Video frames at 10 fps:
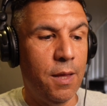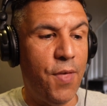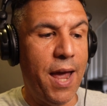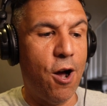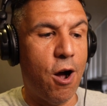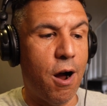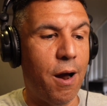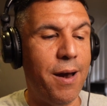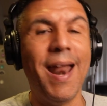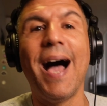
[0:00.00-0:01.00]
they
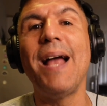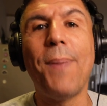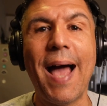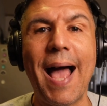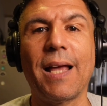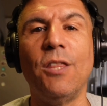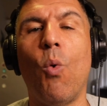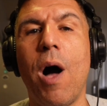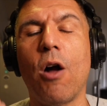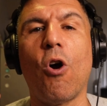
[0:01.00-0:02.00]
are nine back in the
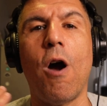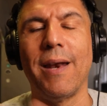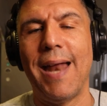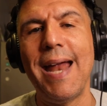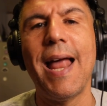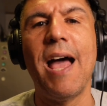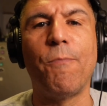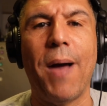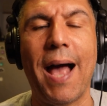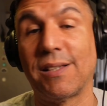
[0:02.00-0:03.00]
wild card and eight and a
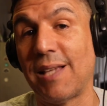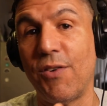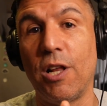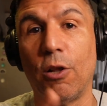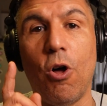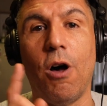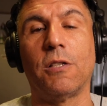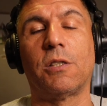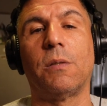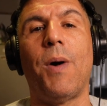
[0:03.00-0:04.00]
half back, seven in the
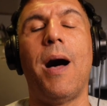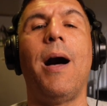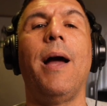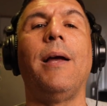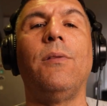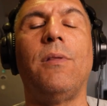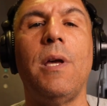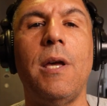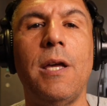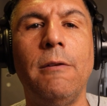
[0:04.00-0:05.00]
loss behind
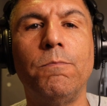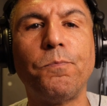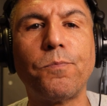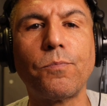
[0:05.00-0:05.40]
the